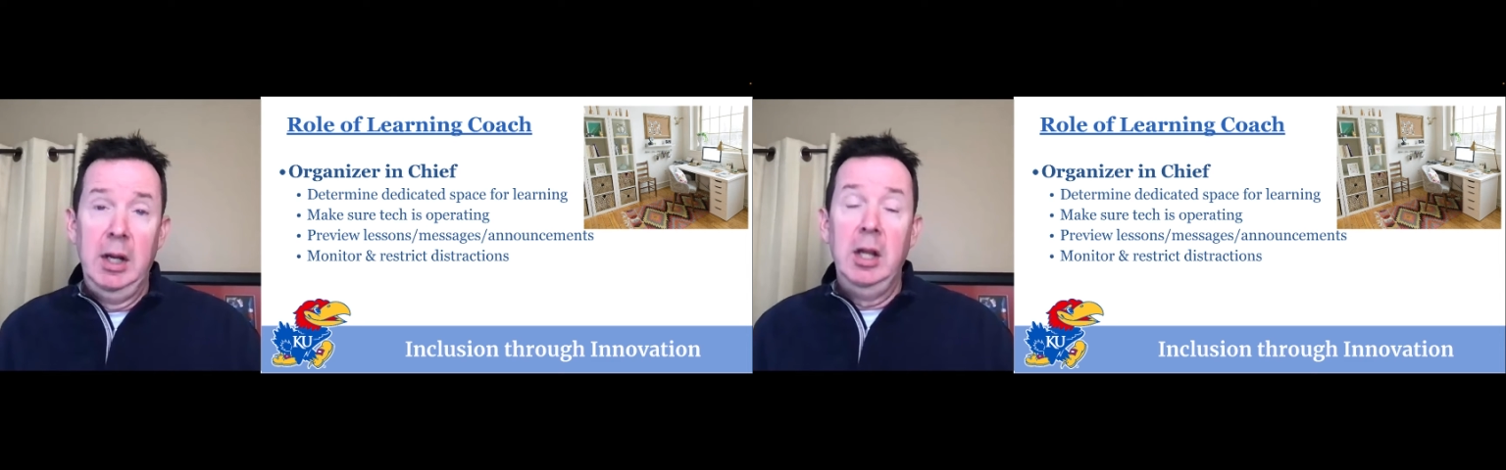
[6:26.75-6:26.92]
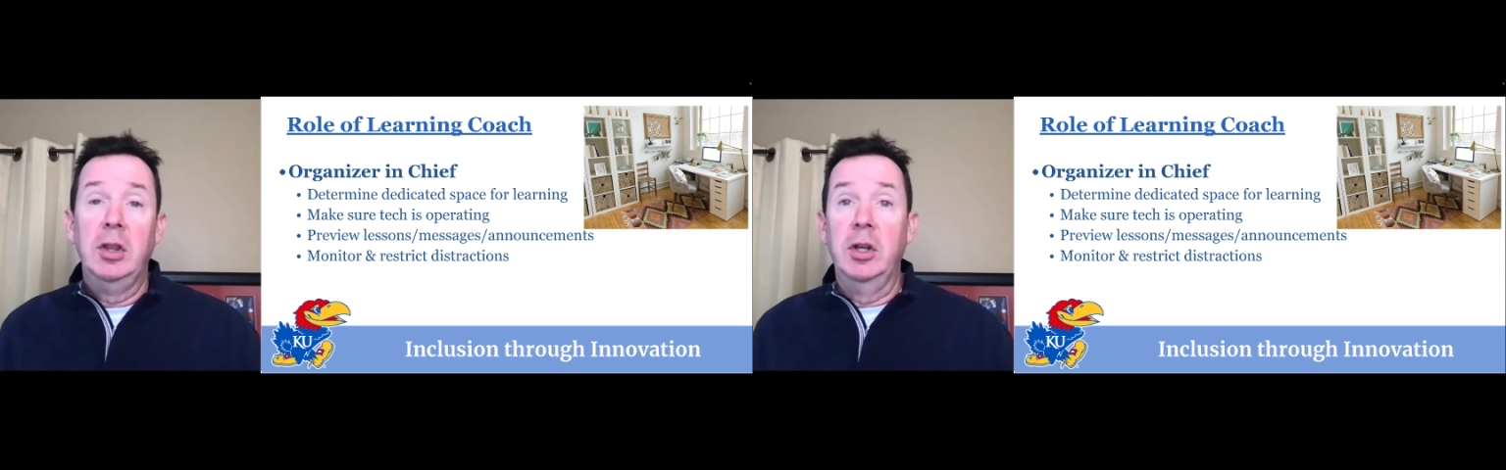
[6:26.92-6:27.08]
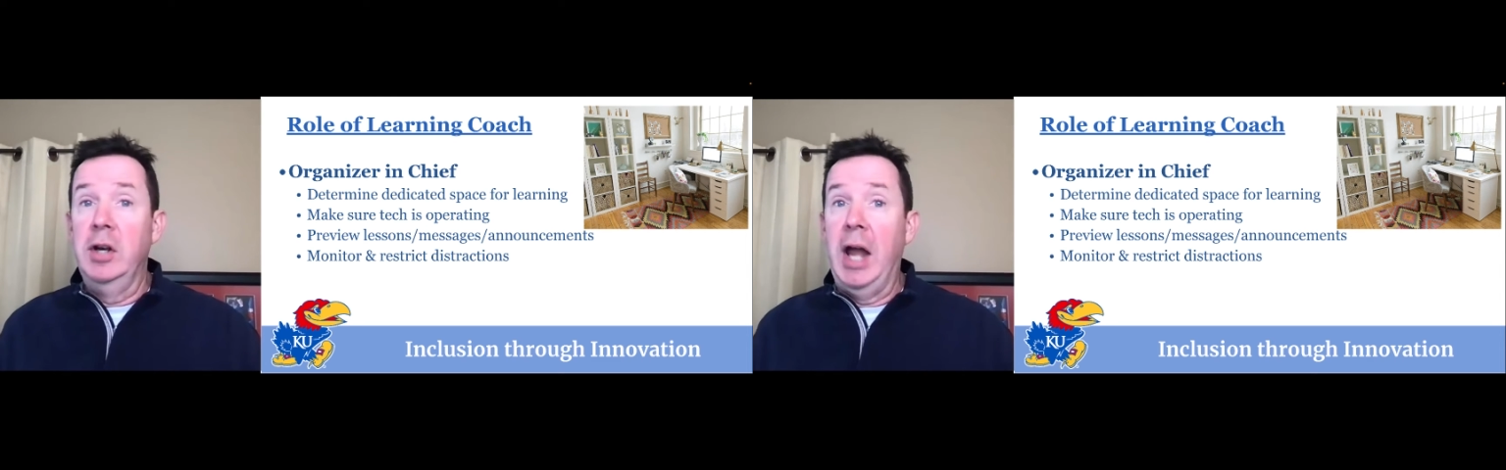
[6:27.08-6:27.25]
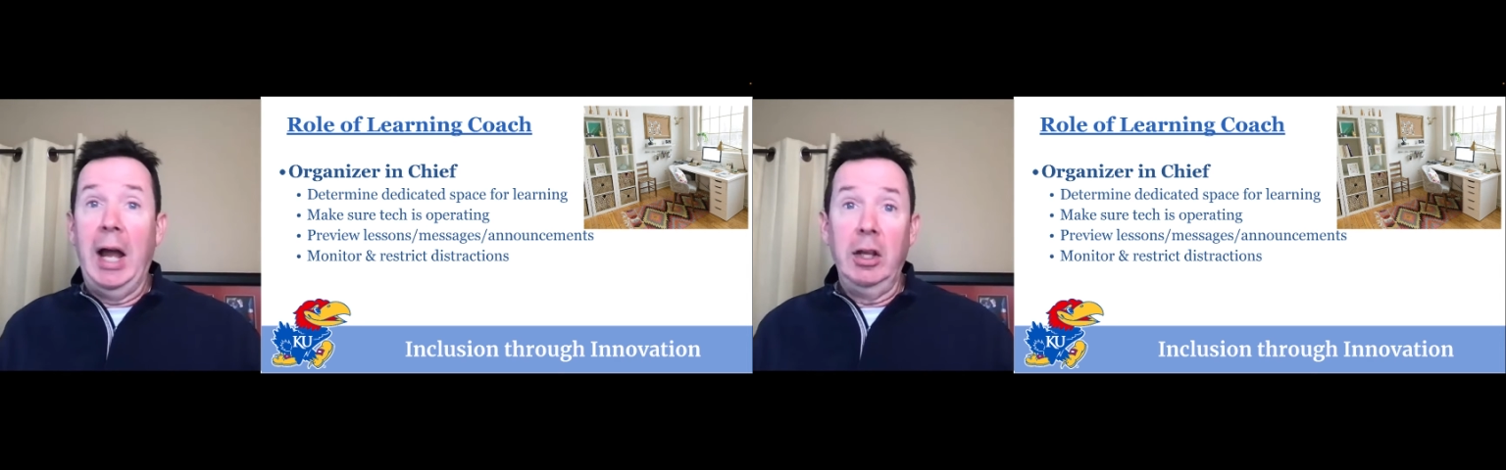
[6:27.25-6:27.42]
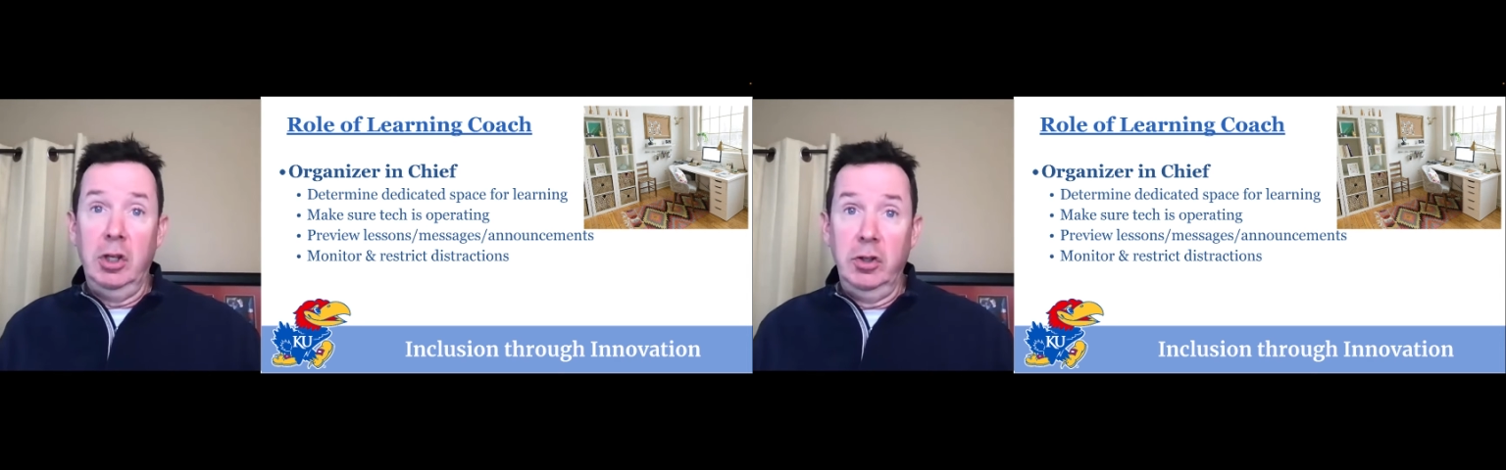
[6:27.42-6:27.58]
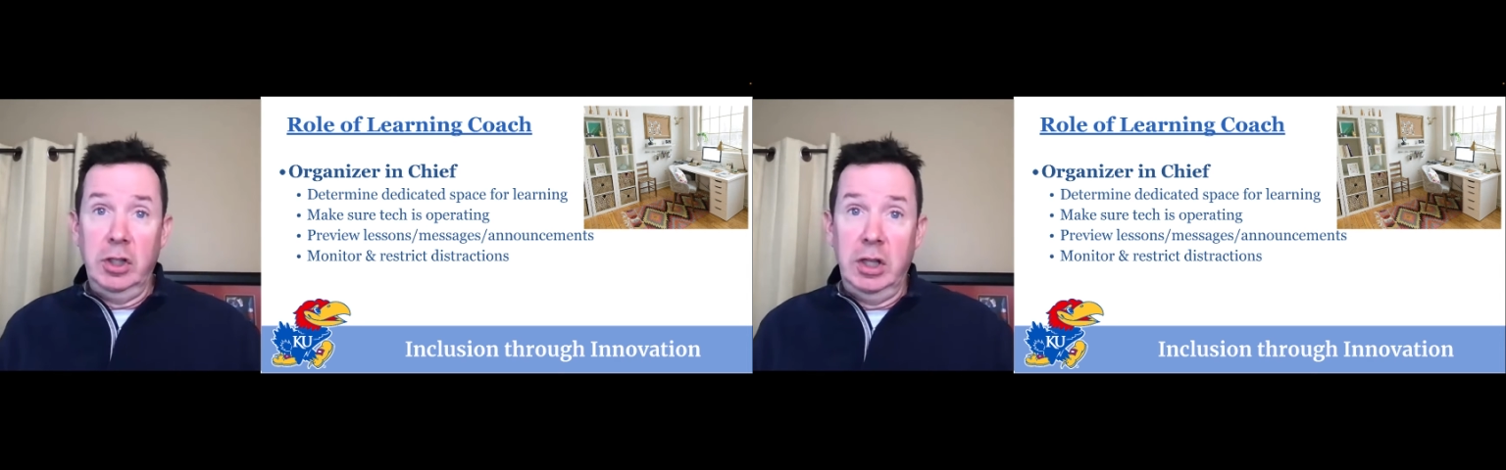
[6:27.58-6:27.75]
They're not
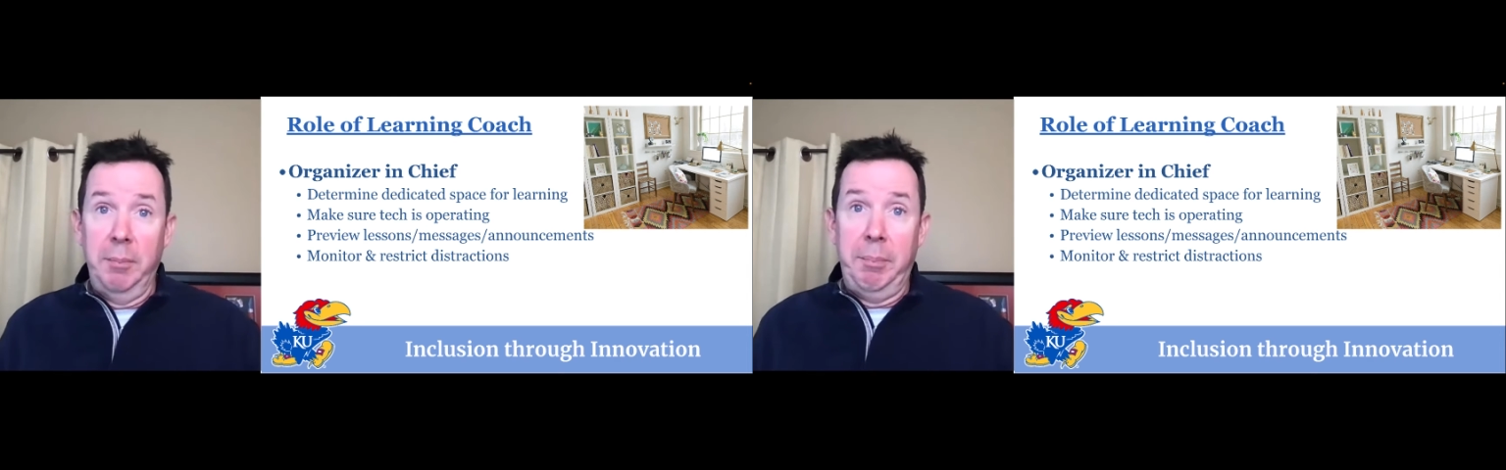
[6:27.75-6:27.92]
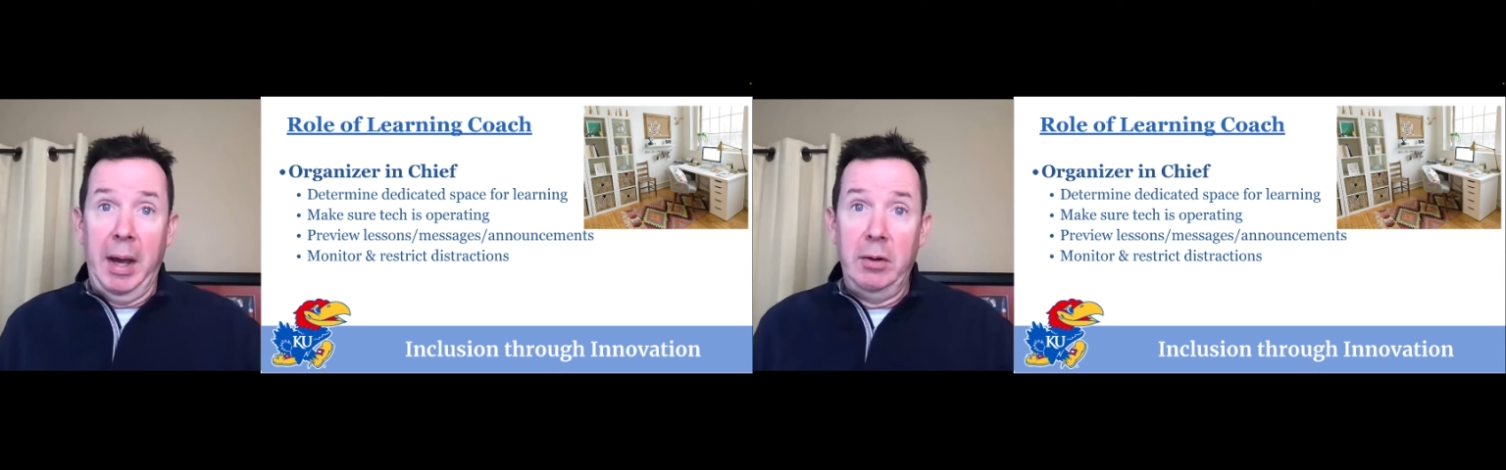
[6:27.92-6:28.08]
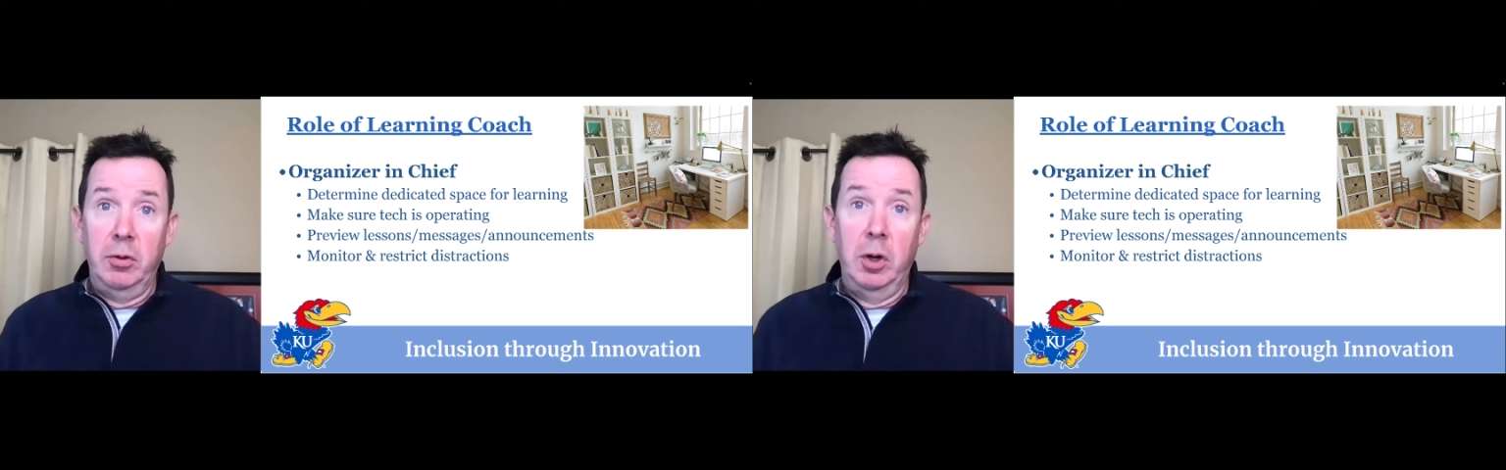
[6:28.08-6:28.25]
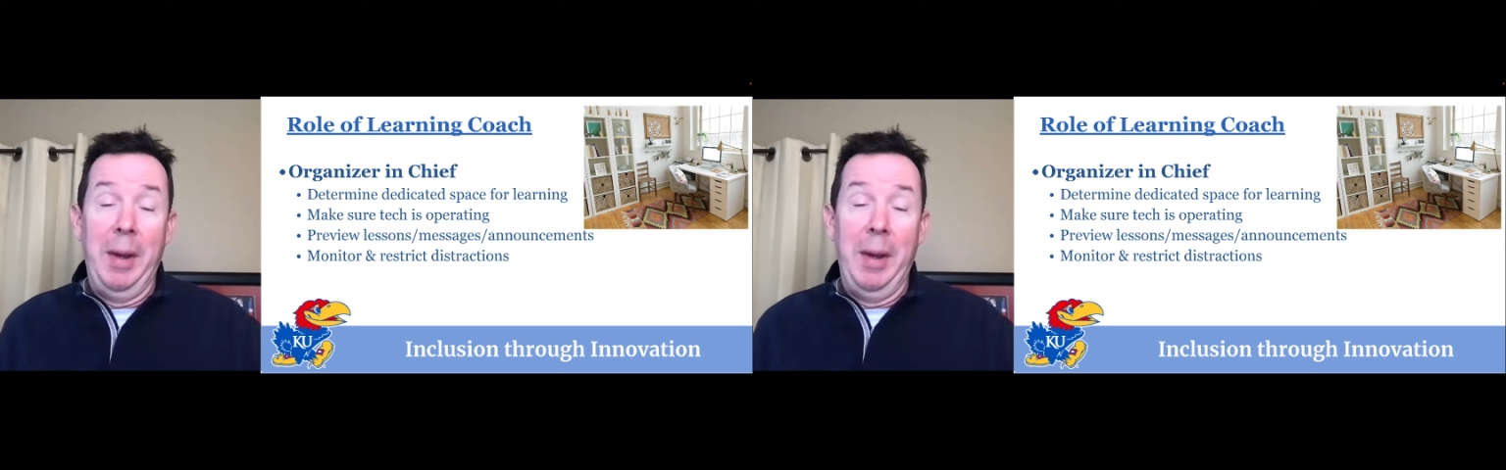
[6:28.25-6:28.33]
using the bedroom